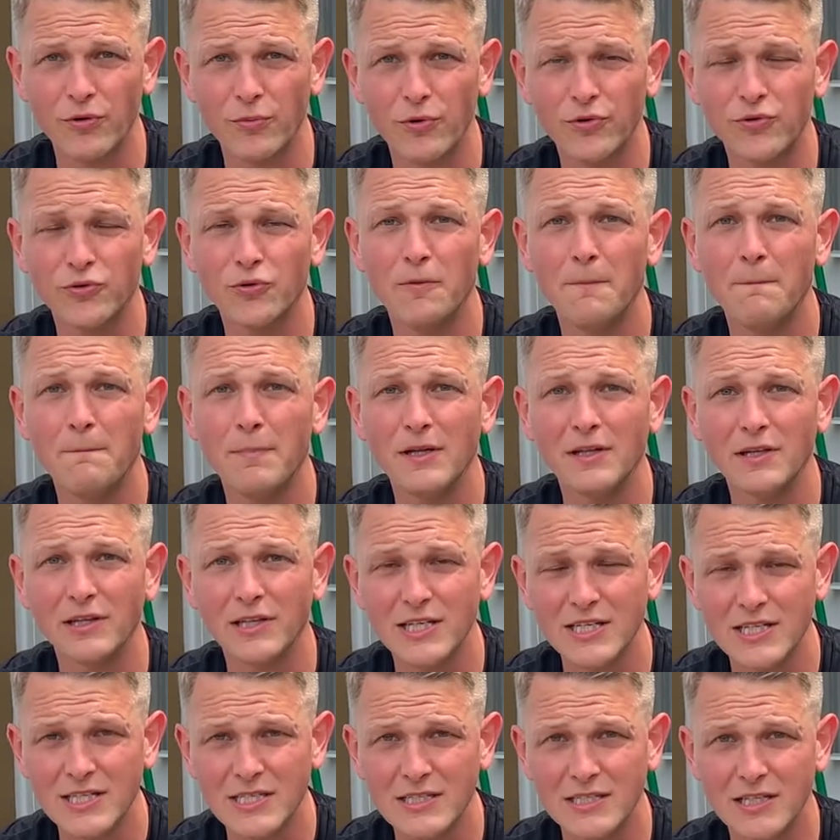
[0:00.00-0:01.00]
We're doing
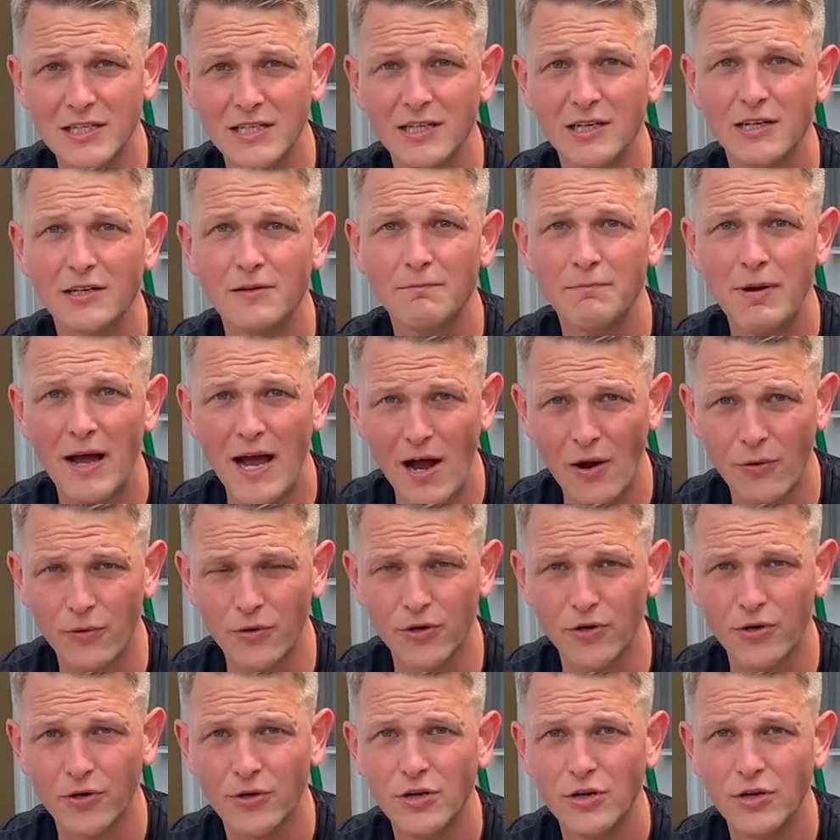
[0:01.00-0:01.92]
ballistic power.